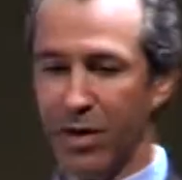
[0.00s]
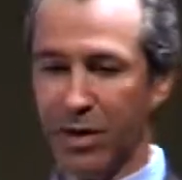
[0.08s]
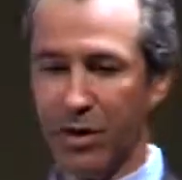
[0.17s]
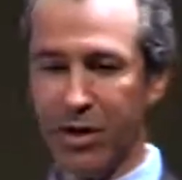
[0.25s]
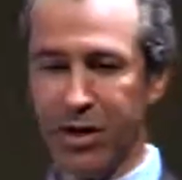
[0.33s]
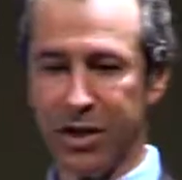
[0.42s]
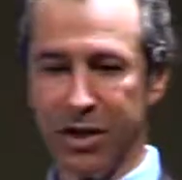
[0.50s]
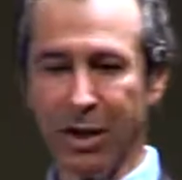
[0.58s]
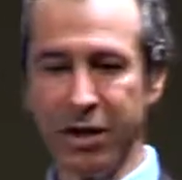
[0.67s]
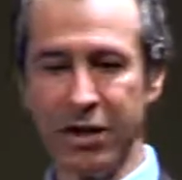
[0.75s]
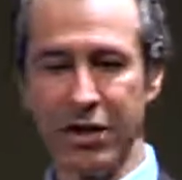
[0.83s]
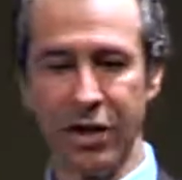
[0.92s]
surgeons are
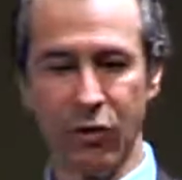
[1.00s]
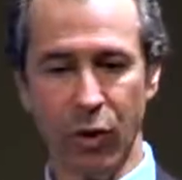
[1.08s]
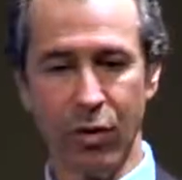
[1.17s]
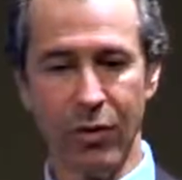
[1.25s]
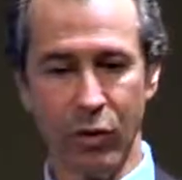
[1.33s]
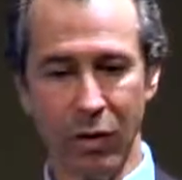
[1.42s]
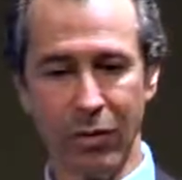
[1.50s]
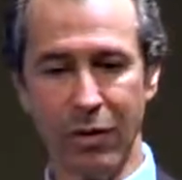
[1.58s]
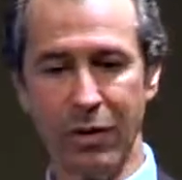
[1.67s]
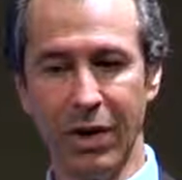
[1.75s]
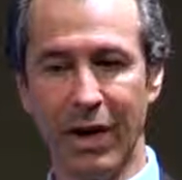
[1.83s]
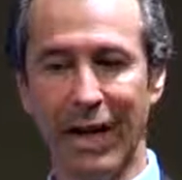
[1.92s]
now using growth
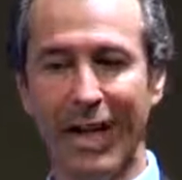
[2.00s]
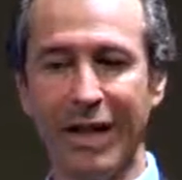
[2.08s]
hormone